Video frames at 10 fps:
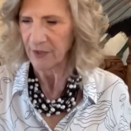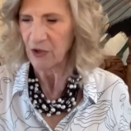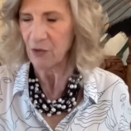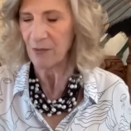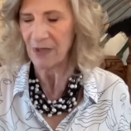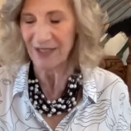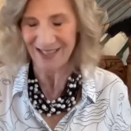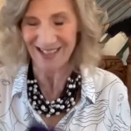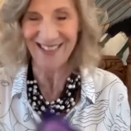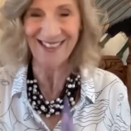
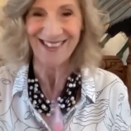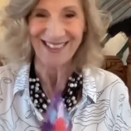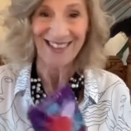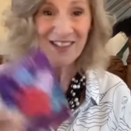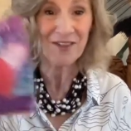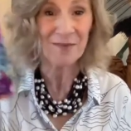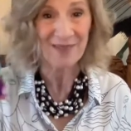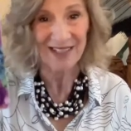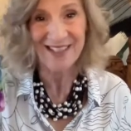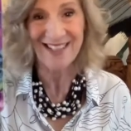Humility.
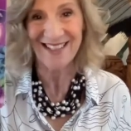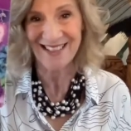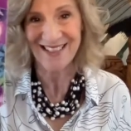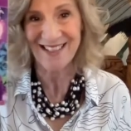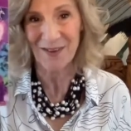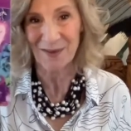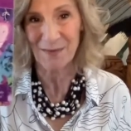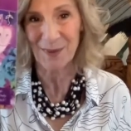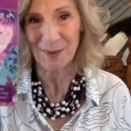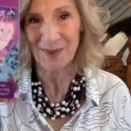Humility is so
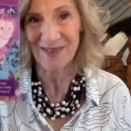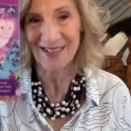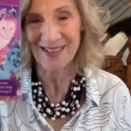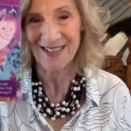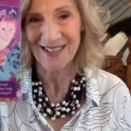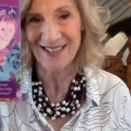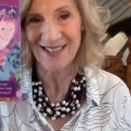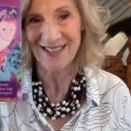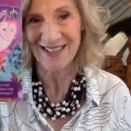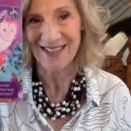important, isn't
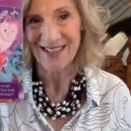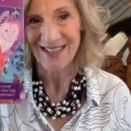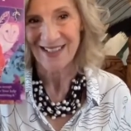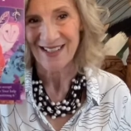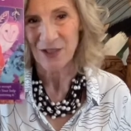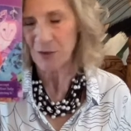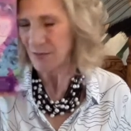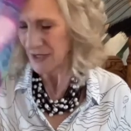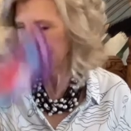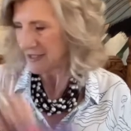it?
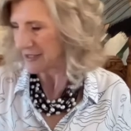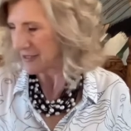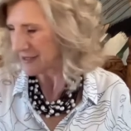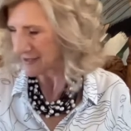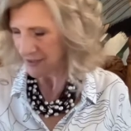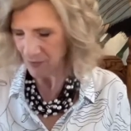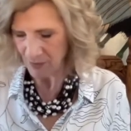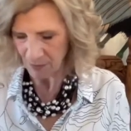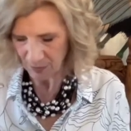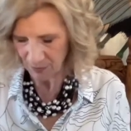Humility is so
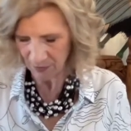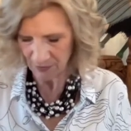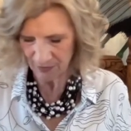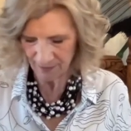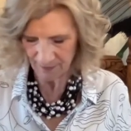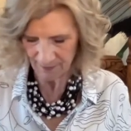important.